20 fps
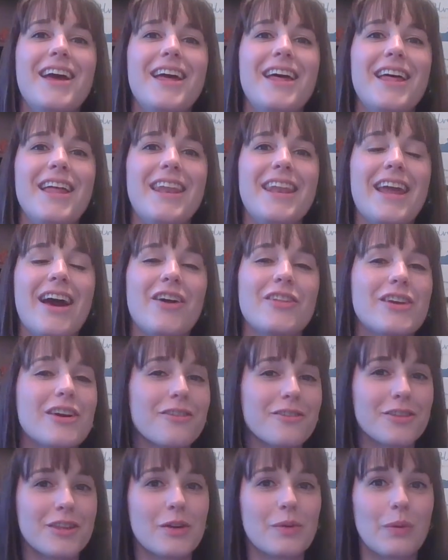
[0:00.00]
Now, the other
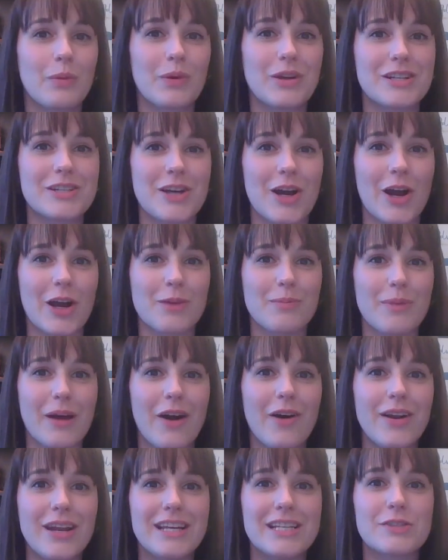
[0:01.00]
thing we want to talk
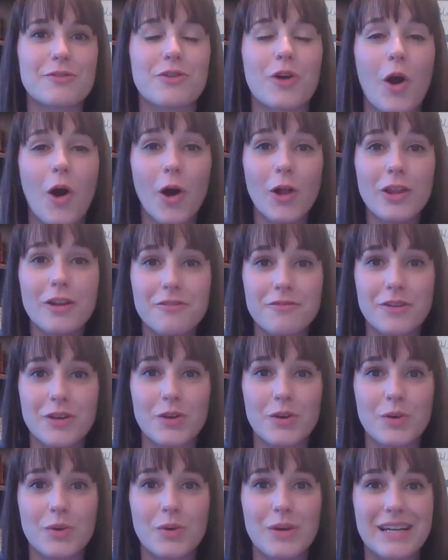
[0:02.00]
about is for all of
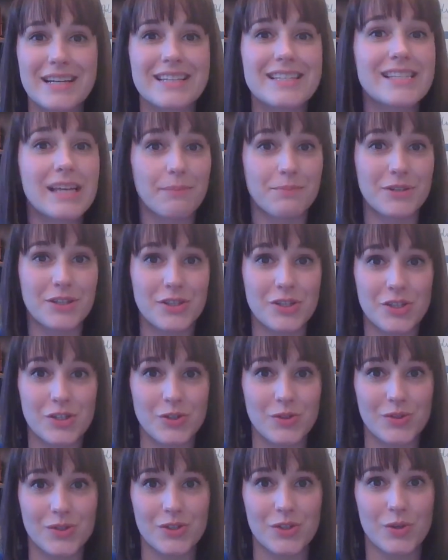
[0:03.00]
you accepted
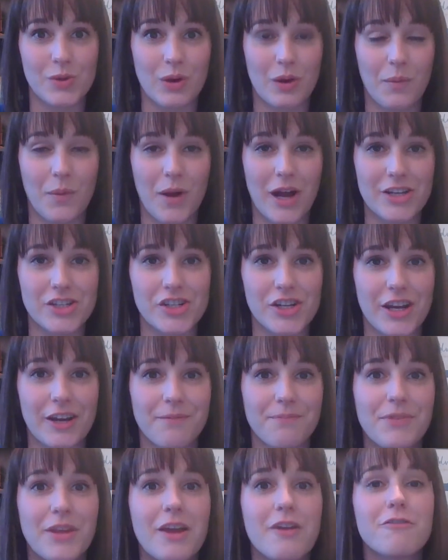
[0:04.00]
students who are watching.
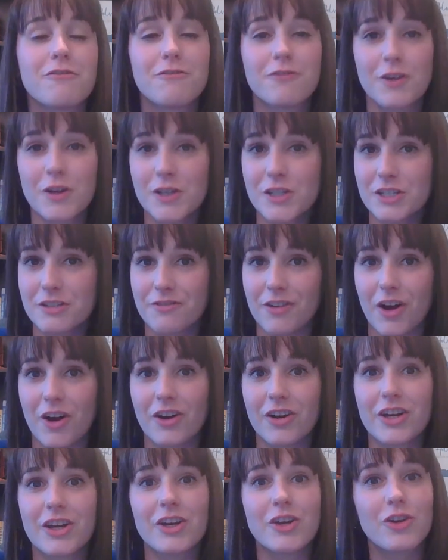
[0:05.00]
First of all,
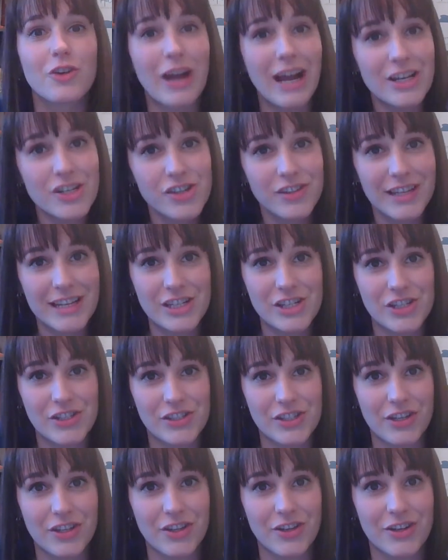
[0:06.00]
congratulations
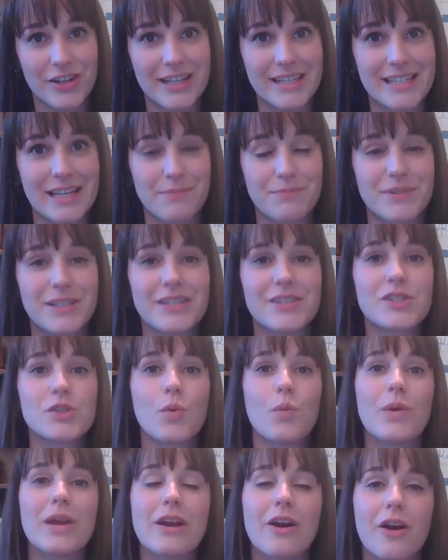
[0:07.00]
on your acceptance.
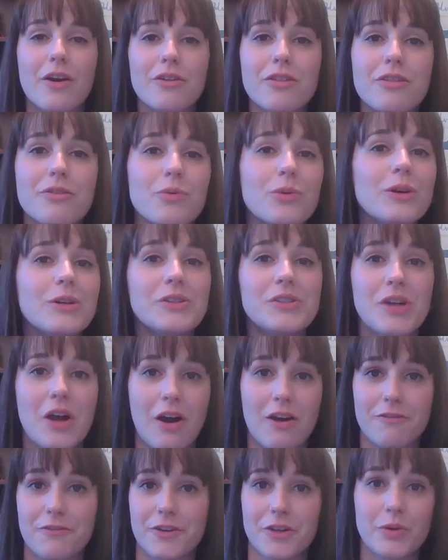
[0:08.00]
We are thrilled to
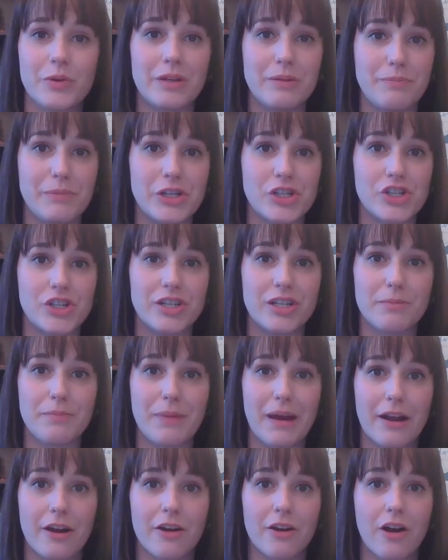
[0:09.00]
offer you admission to
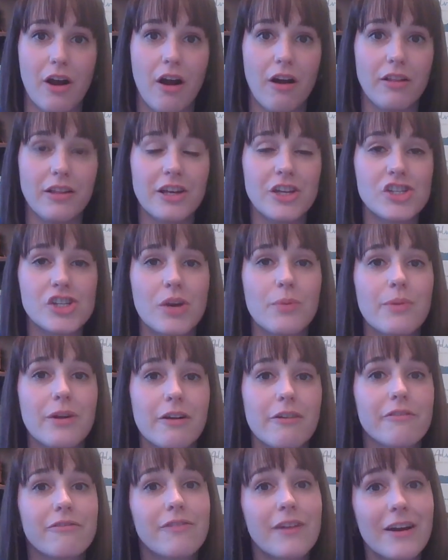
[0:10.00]
Becker College, and we are
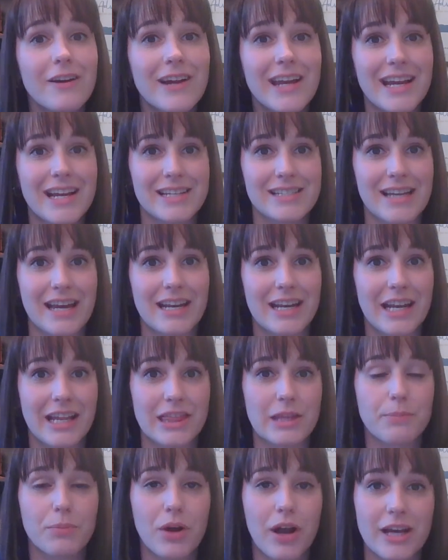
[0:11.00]
very excited at the
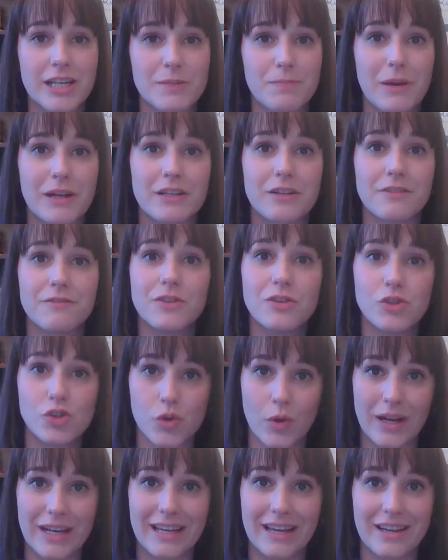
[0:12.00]
prospect of you
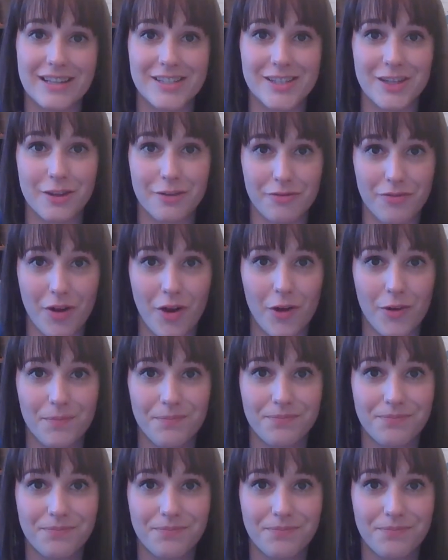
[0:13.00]
joining us in the fall.